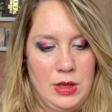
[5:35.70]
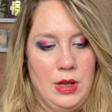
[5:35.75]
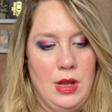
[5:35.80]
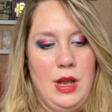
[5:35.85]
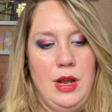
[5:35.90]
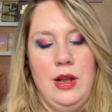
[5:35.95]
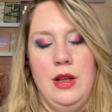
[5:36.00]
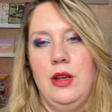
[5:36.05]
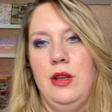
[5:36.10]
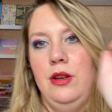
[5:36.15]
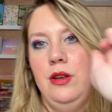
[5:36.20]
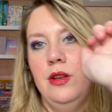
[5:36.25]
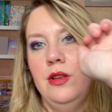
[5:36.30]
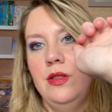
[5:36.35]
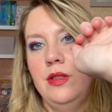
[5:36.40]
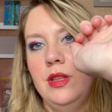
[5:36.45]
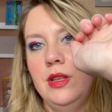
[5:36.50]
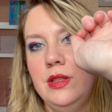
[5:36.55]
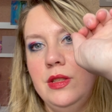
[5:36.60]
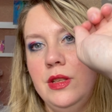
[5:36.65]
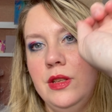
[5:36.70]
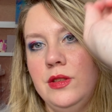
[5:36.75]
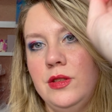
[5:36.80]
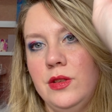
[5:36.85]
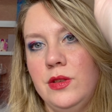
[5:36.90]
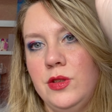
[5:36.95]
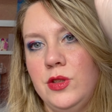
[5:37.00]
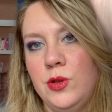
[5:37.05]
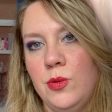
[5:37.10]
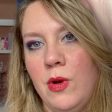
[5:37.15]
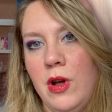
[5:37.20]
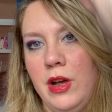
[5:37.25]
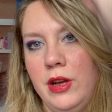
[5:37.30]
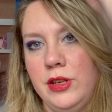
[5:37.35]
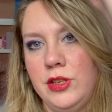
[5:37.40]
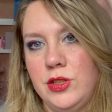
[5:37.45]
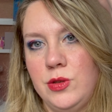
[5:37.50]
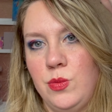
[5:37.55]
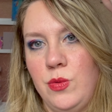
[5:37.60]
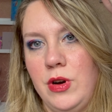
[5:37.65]
And this is a
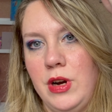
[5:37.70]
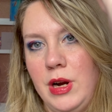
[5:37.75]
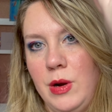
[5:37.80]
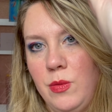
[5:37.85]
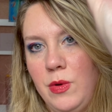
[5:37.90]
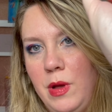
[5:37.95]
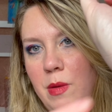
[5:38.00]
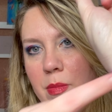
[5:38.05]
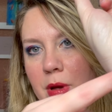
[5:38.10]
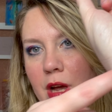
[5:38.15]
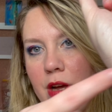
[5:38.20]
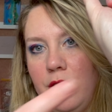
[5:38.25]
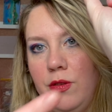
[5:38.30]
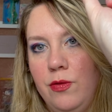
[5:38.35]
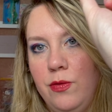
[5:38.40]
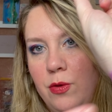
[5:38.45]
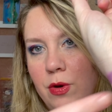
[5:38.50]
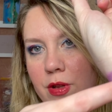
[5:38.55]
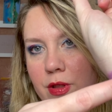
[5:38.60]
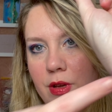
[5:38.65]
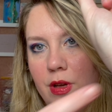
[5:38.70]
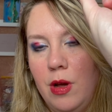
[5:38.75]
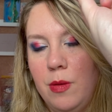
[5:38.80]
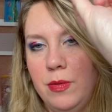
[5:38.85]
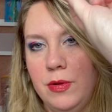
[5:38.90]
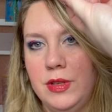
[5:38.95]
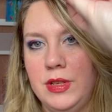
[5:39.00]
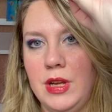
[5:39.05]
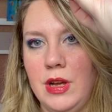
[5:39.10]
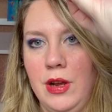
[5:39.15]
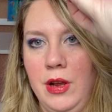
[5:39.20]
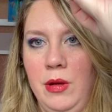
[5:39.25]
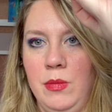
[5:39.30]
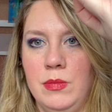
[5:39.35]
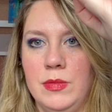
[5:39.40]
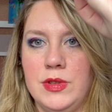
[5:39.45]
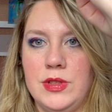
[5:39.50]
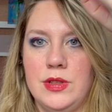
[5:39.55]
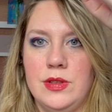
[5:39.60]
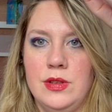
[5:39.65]
swatch where I went back and forth a couple
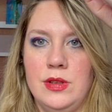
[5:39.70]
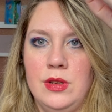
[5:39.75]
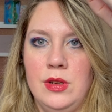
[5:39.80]
times.